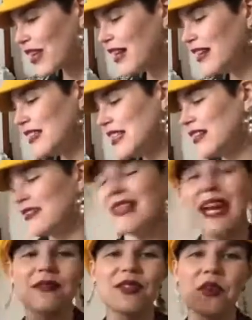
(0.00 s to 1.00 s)

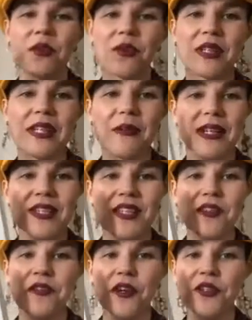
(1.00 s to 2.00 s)
it's got all the lyrics
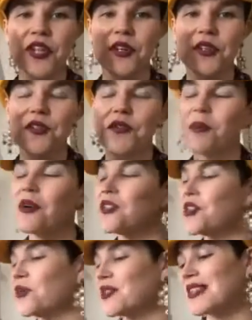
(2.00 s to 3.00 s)
and the photos from her
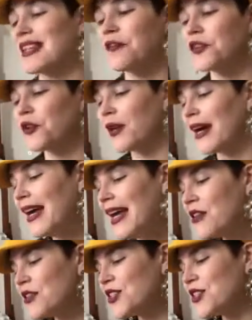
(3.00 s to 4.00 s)
songs. And if you're
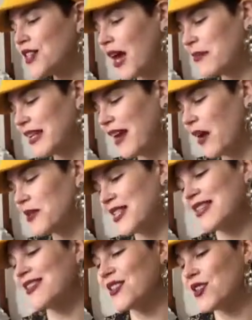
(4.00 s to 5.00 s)
I would
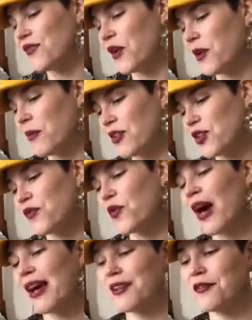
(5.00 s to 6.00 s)
say this is very much for
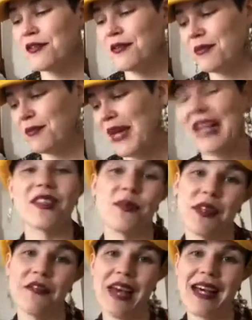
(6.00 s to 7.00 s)
kind of Patti
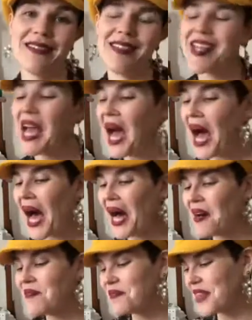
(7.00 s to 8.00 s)
Smith fans.
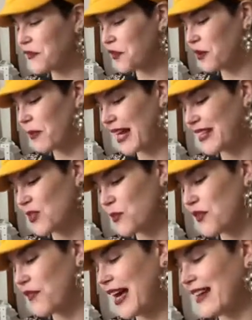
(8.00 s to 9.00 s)
If you're a Patti
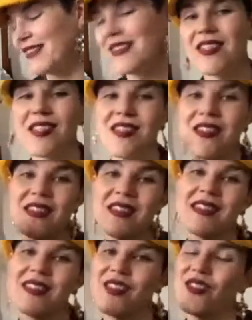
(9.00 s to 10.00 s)
Smith fan, this
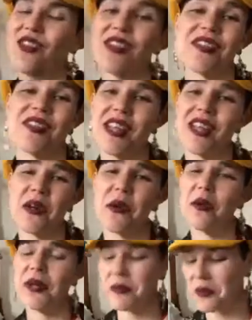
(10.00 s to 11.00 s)
is just an
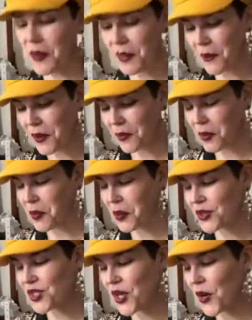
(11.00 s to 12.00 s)
incredible, incredible
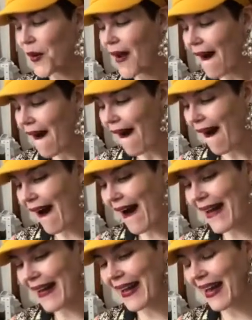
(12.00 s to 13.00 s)
book. So
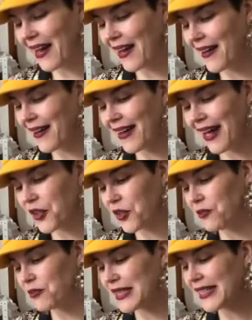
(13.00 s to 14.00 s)
I
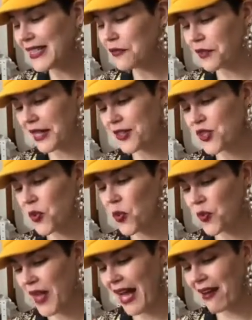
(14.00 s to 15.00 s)
couldn't believe when I
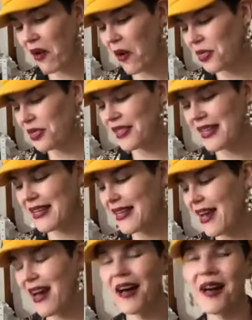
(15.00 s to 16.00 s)
saw that on
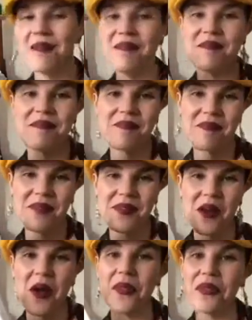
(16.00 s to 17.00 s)
the kind
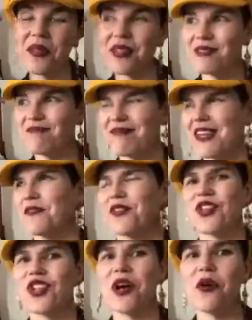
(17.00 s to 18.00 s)
of the
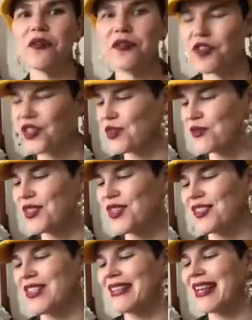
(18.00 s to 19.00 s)
shelf, just sort of
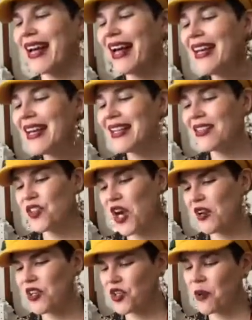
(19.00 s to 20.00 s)
sitting there in the
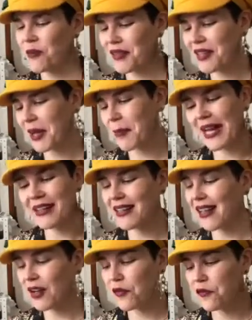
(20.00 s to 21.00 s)
charity shop. And I think I paid
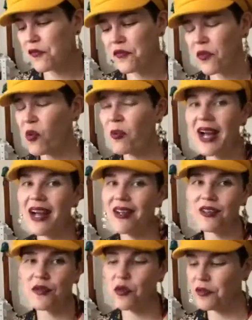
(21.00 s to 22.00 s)
like £4
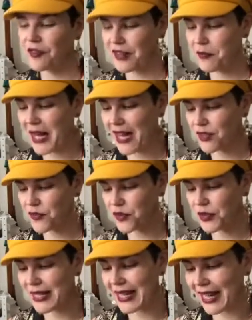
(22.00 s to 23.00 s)
or £5
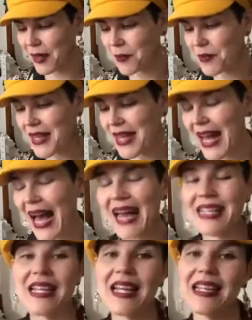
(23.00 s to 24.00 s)
for it. And
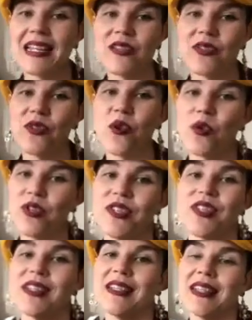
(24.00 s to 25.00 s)
it is
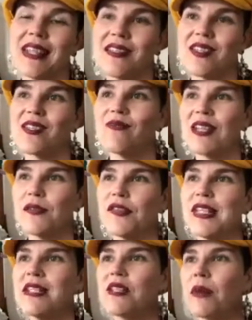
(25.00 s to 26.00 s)
gorgeous, and it
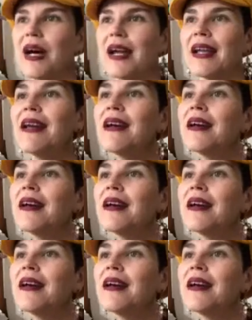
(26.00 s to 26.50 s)
feeds my